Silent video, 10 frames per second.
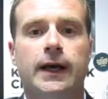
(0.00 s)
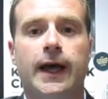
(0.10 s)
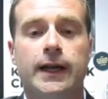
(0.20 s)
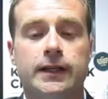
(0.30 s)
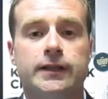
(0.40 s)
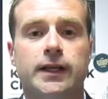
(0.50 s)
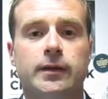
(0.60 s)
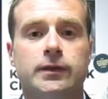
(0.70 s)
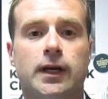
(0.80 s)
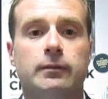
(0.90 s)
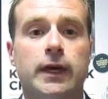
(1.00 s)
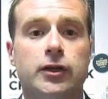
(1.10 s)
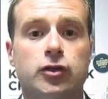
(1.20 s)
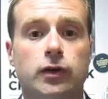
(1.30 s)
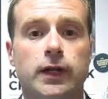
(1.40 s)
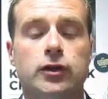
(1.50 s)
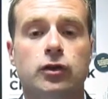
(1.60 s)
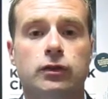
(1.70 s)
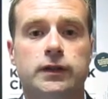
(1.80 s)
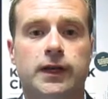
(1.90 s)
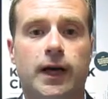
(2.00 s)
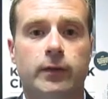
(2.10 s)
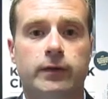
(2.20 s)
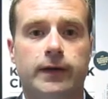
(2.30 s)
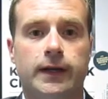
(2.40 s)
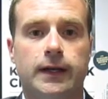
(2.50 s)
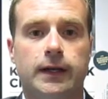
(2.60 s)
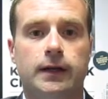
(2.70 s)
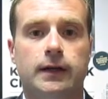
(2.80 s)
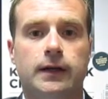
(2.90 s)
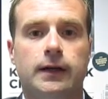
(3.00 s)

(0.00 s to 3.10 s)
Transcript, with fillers: and at the same time make sure that your retirement funding